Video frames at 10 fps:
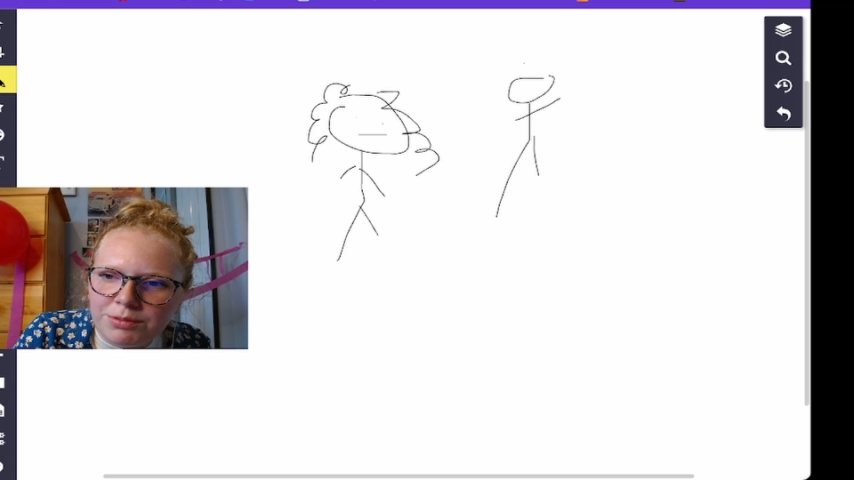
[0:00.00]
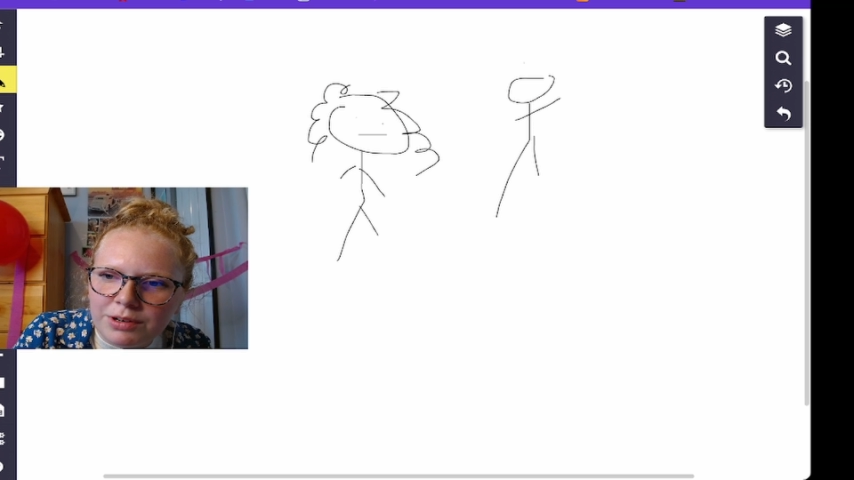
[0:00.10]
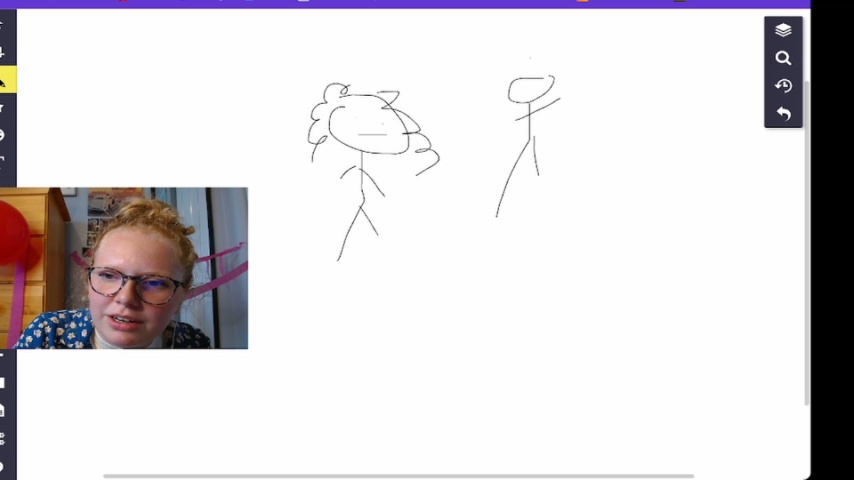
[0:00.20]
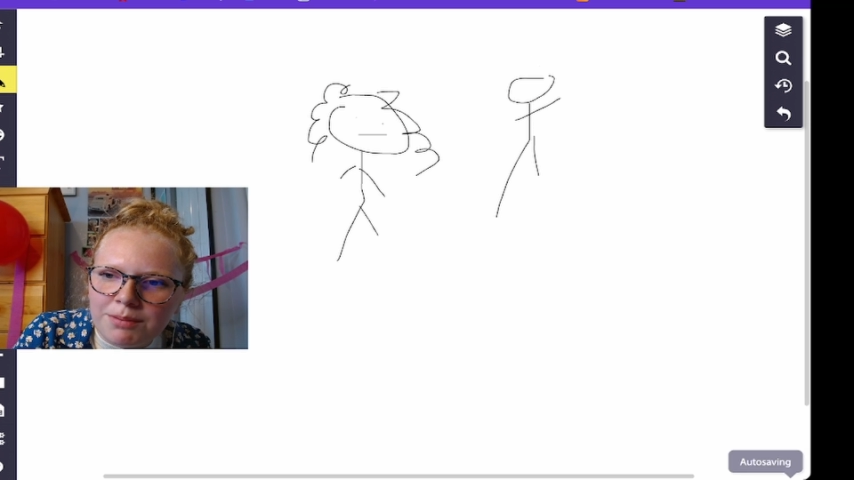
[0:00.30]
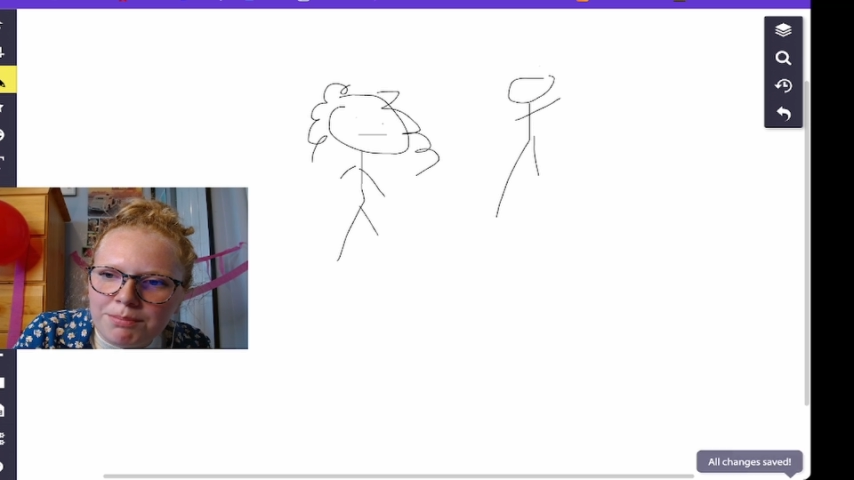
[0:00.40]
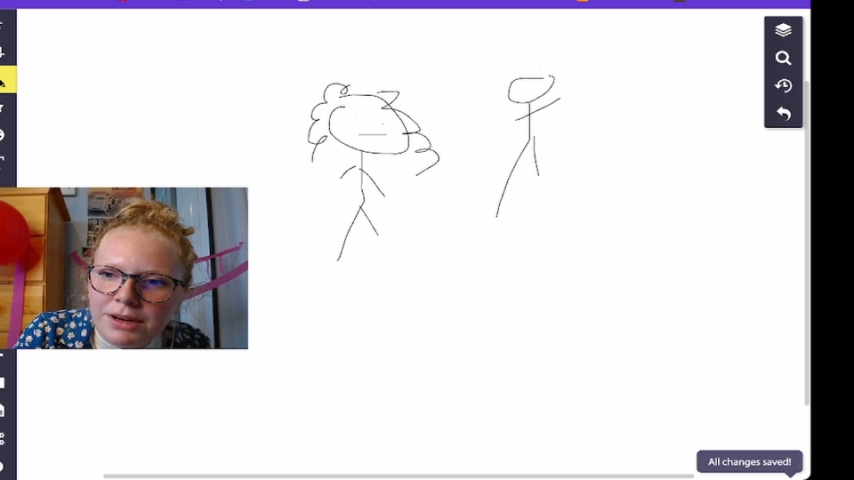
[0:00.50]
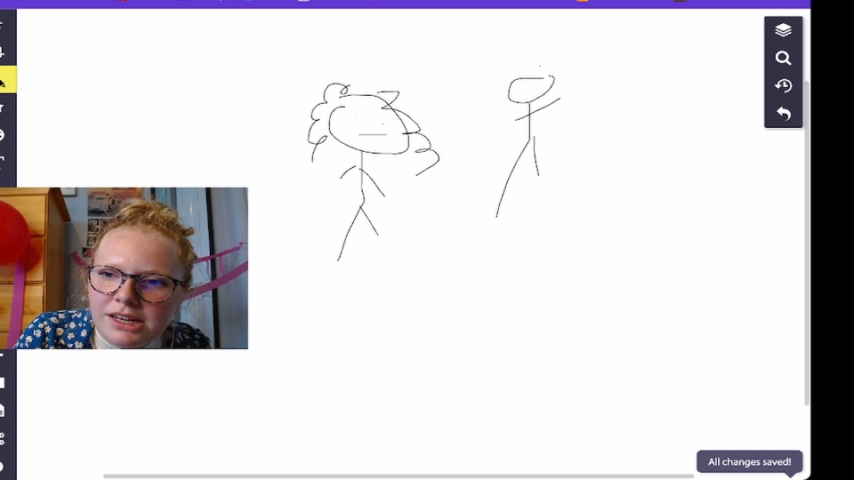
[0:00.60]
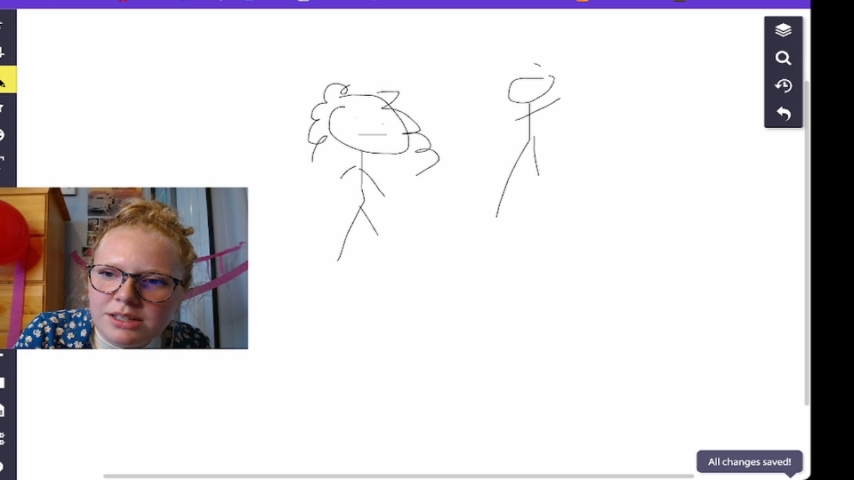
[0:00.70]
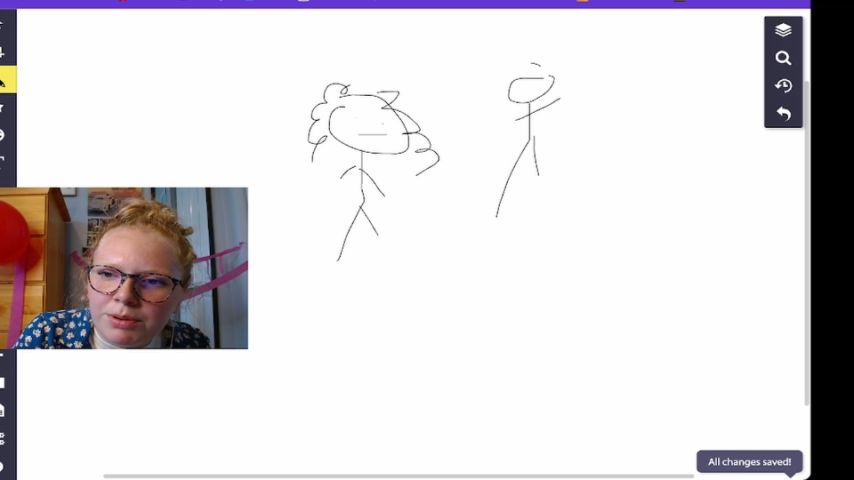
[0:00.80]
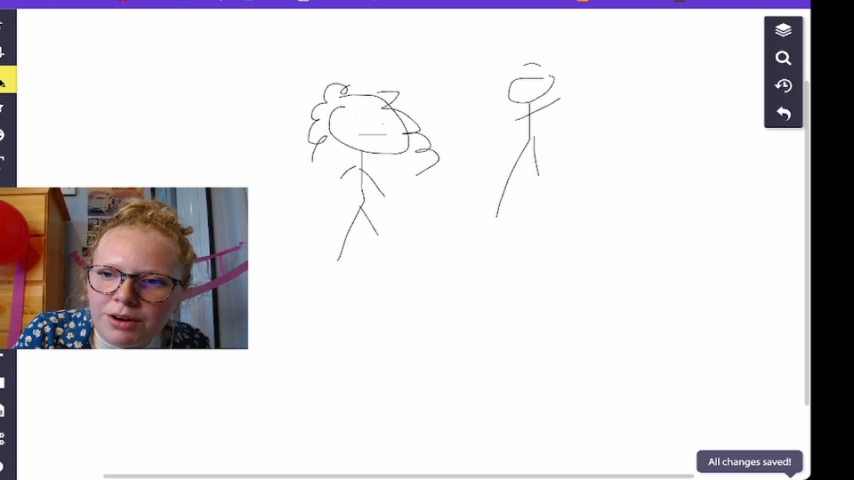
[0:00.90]
wearing a
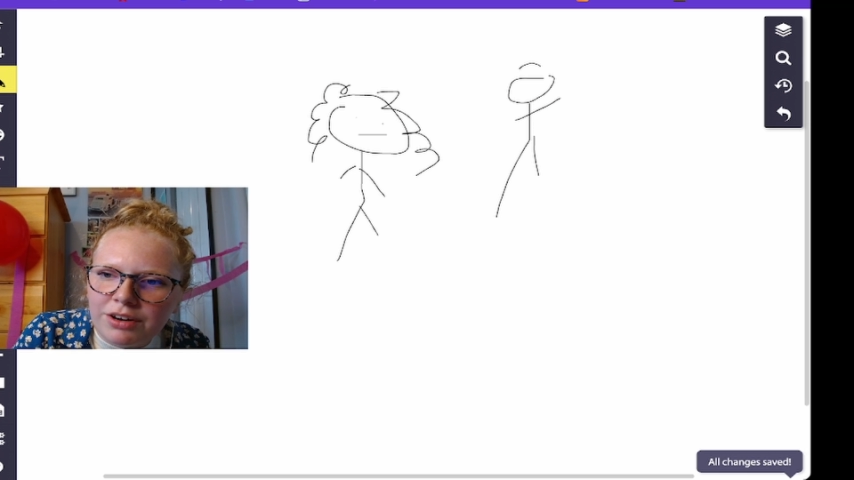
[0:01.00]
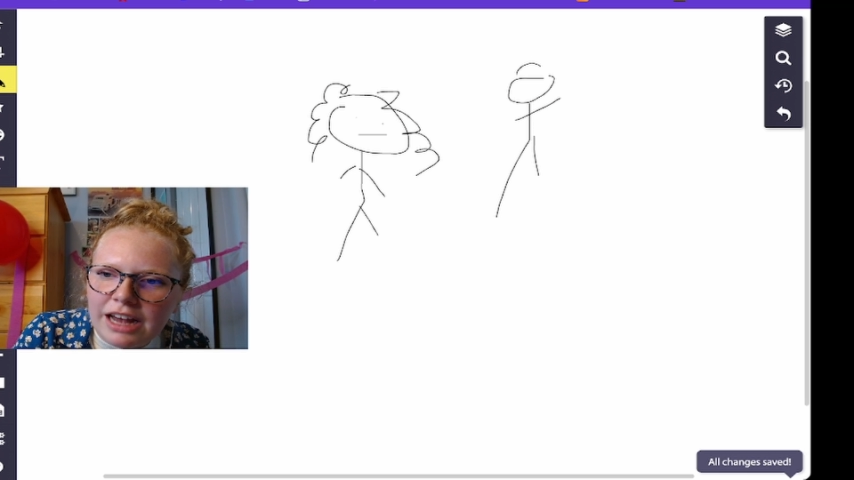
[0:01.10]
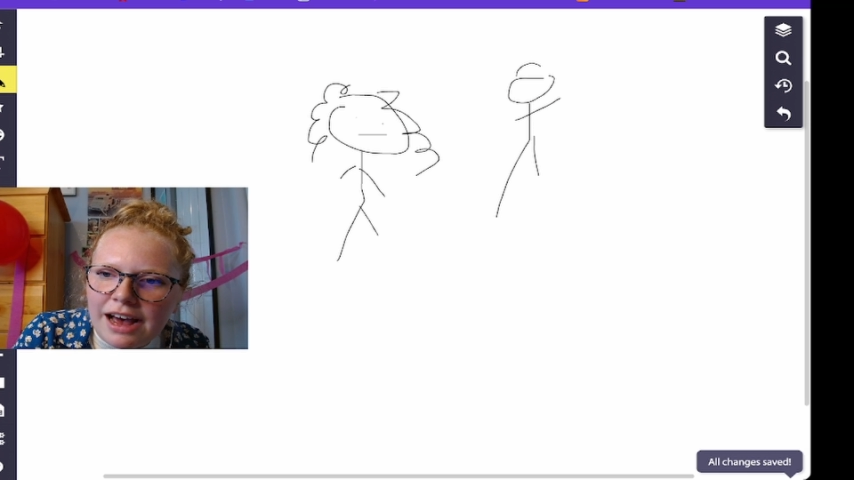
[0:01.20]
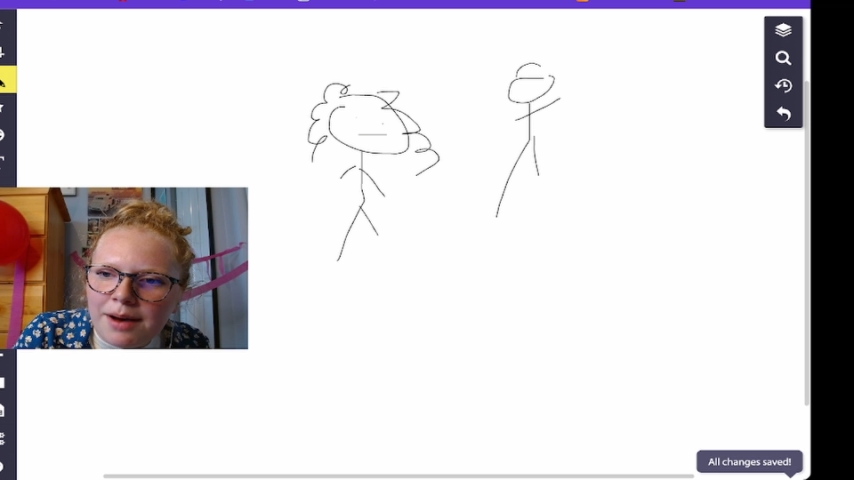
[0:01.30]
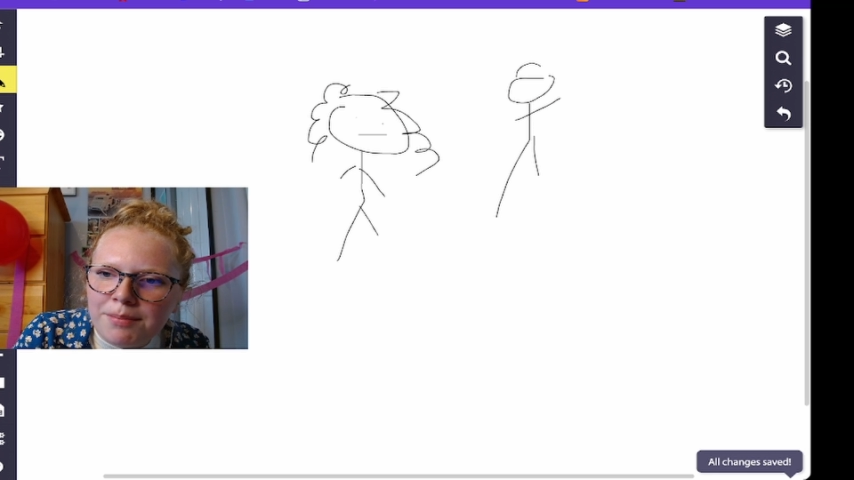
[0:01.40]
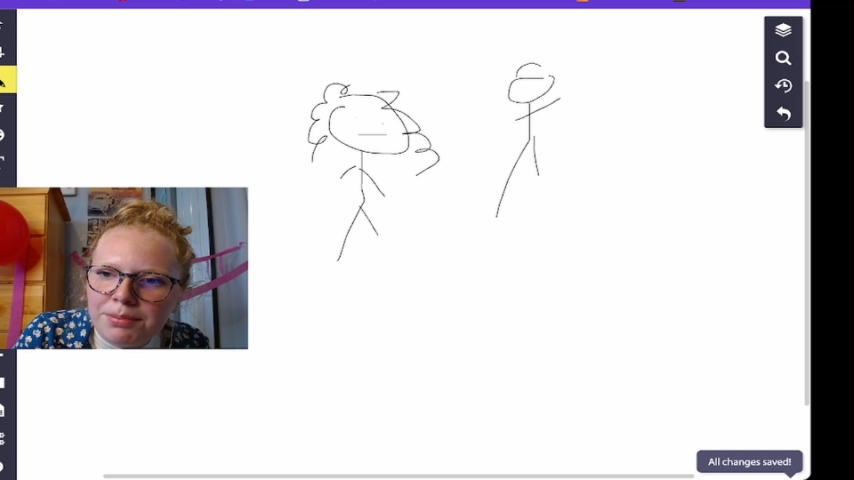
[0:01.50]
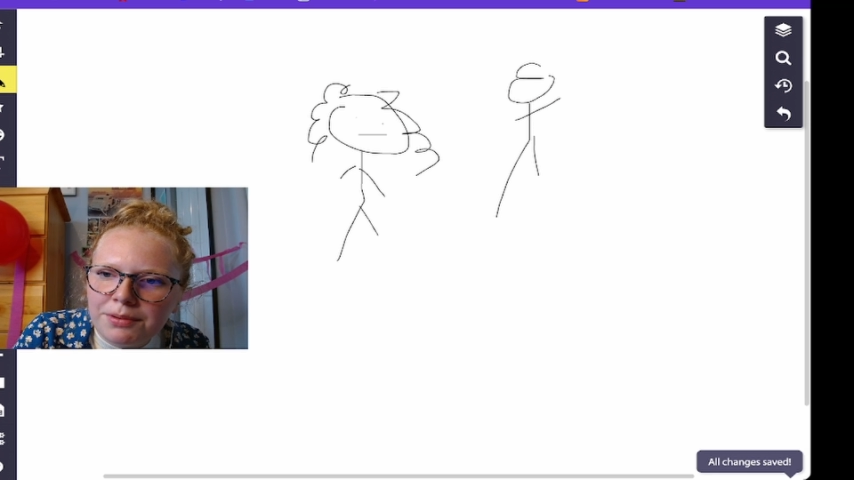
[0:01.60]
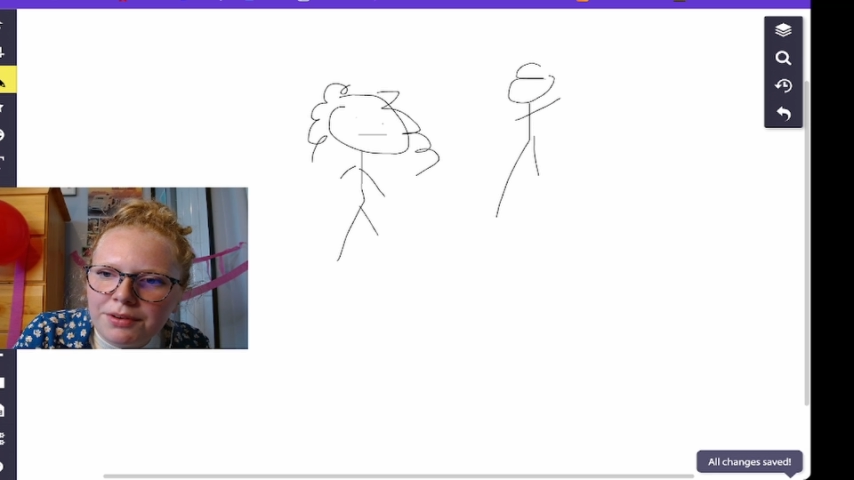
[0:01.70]
baseball cap,